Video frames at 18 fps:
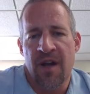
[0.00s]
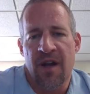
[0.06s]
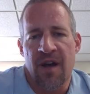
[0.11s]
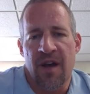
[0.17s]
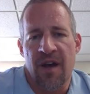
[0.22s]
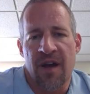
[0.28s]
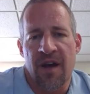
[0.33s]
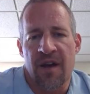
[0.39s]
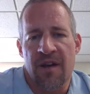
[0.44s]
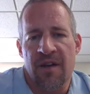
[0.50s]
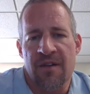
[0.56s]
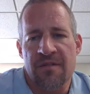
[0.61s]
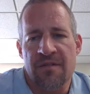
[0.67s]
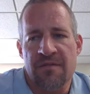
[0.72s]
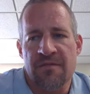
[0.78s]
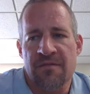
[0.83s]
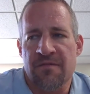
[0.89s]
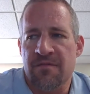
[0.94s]

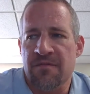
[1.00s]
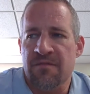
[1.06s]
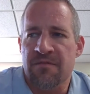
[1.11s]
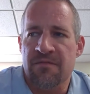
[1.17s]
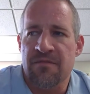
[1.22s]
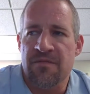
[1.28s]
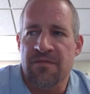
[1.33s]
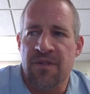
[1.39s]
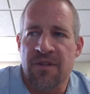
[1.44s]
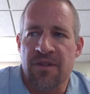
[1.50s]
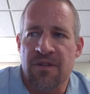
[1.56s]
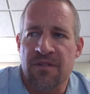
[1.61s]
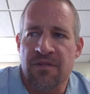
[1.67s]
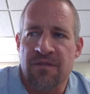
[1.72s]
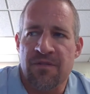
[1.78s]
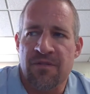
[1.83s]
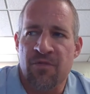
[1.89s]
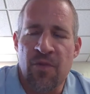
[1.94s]

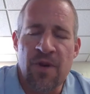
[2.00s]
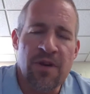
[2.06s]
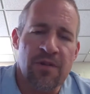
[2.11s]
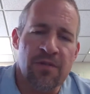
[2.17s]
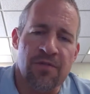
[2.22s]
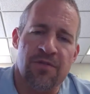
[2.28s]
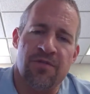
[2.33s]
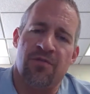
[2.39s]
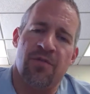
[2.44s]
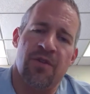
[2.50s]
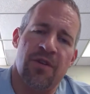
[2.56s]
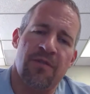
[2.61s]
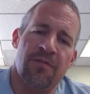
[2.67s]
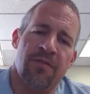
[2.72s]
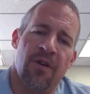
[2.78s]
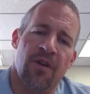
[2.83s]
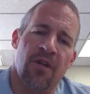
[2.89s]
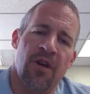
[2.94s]
the wheels were going to
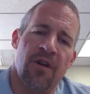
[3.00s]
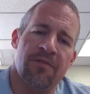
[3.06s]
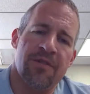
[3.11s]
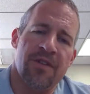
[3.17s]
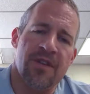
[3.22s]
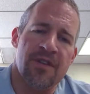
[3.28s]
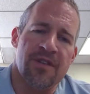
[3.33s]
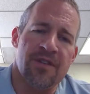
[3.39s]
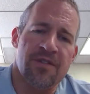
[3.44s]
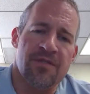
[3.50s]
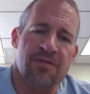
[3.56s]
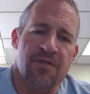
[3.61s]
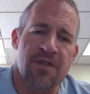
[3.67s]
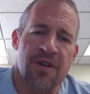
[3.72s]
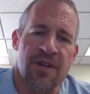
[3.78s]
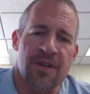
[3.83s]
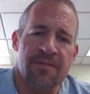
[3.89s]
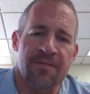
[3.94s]
fall off the
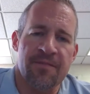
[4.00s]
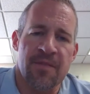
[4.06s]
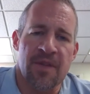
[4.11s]
industry,